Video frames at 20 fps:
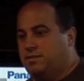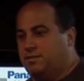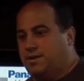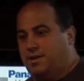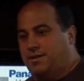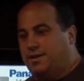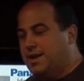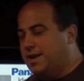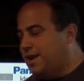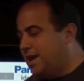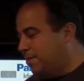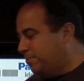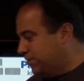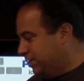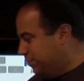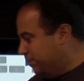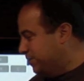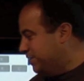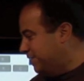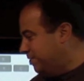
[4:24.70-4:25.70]
Not
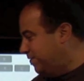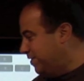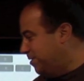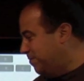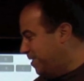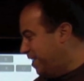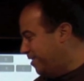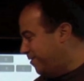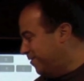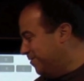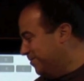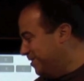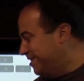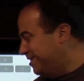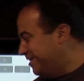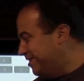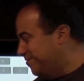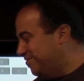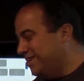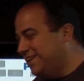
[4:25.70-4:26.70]
haptic, but feedback from the
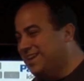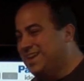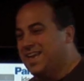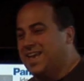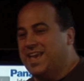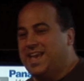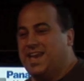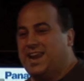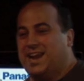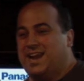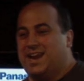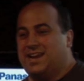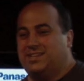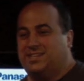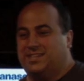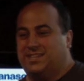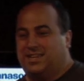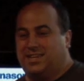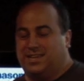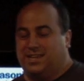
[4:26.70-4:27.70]
TV. And it
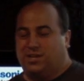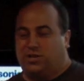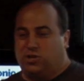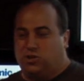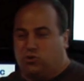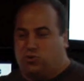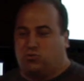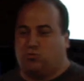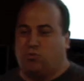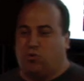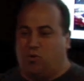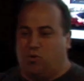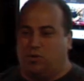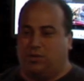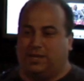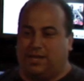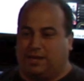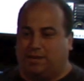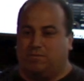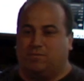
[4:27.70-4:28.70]
actually can
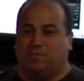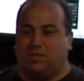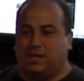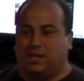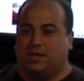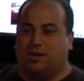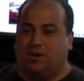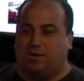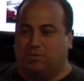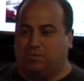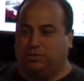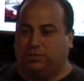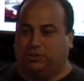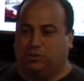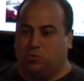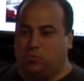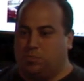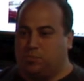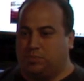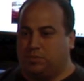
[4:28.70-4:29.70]
control like a video
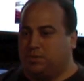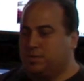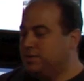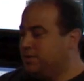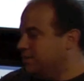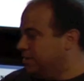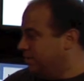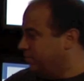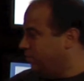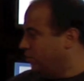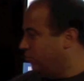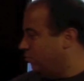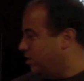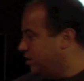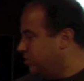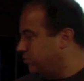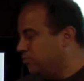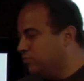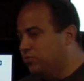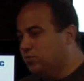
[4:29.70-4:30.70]
loop if you're
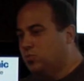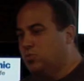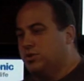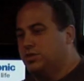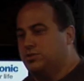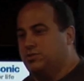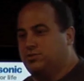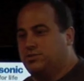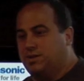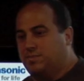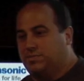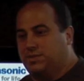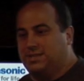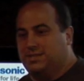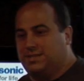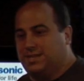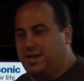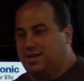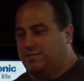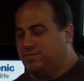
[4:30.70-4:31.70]
running through the woods or something.
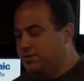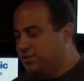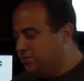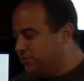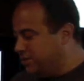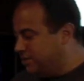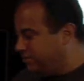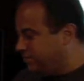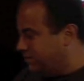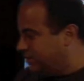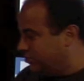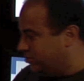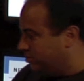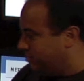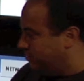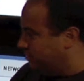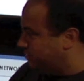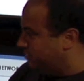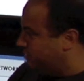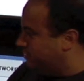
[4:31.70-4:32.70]
It's kind of a unique feature.